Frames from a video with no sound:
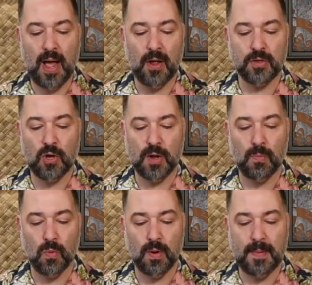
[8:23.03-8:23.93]
I'll talk
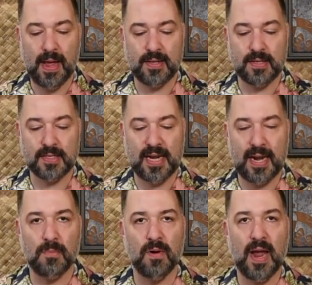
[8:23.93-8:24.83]
more about this
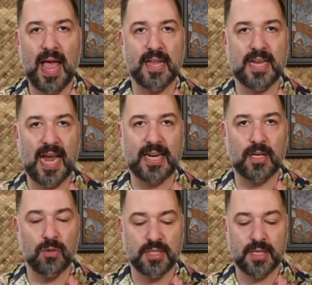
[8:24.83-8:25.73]
camera as I
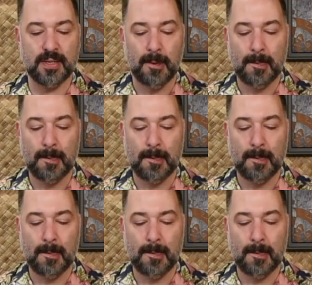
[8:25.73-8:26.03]
use it.